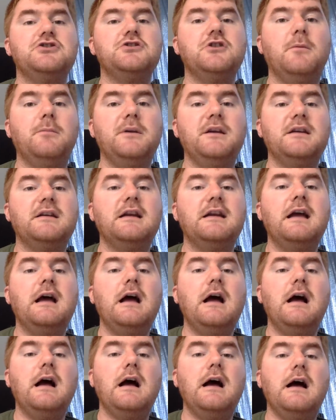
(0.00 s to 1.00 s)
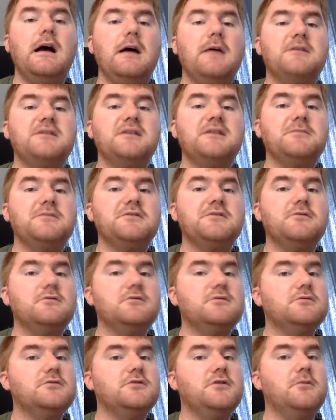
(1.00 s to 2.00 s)
topic. Uh, some schools will
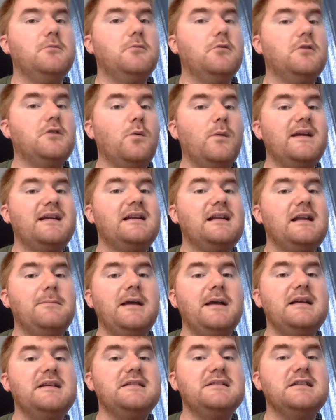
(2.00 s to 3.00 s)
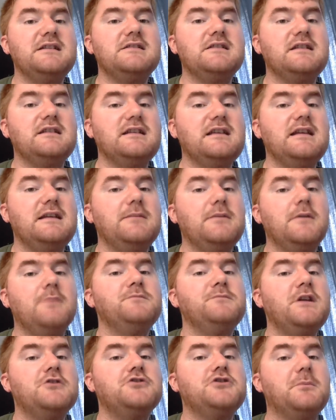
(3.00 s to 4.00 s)
do it more on a weekly basis and keep
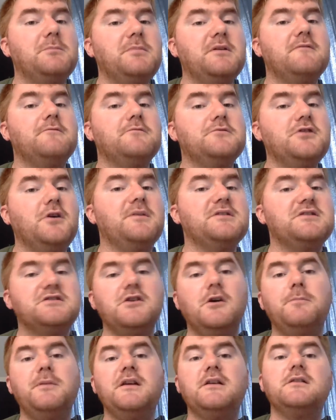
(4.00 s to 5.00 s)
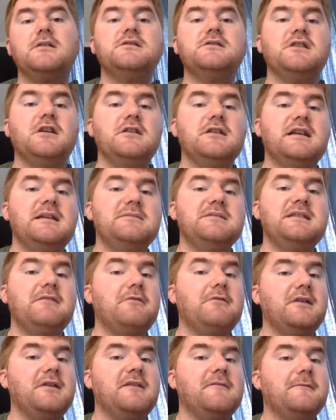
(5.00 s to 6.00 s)
jumping from topic to topic, so it keeps
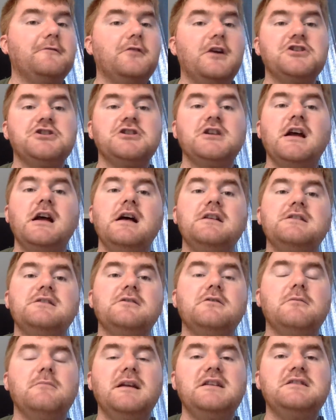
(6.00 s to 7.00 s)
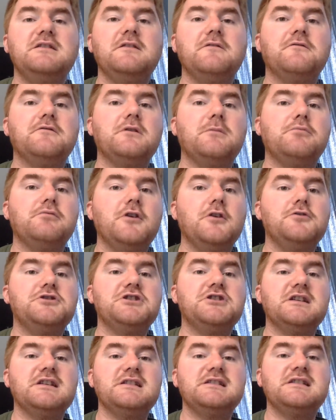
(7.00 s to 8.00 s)
everything fresh. So there are many different
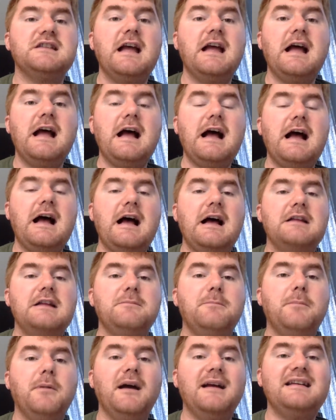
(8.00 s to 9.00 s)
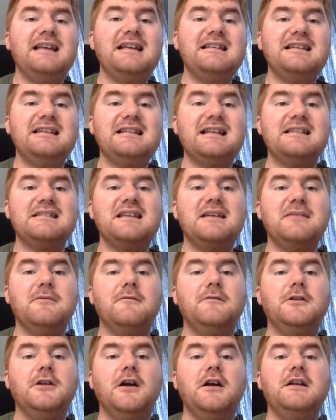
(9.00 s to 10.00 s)
approaches, and by getting that scheme of
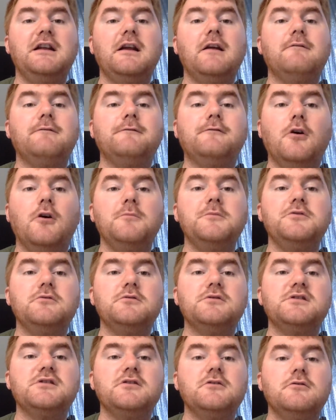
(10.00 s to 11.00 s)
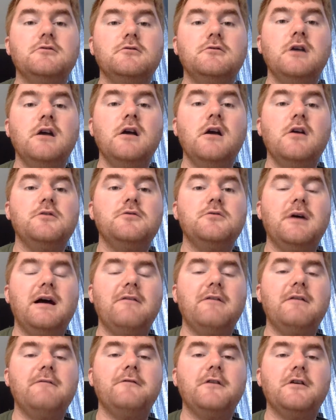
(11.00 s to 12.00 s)
learning from your school, you'll have a
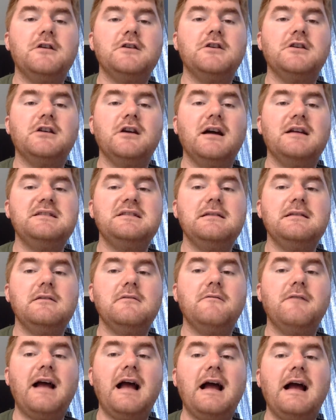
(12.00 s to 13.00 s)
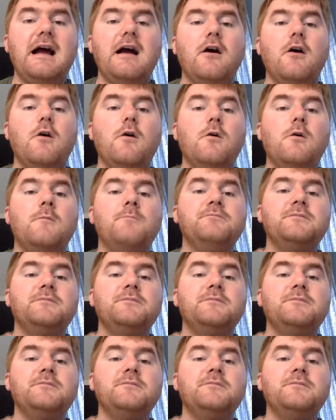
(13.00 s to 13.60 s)
very good idea of how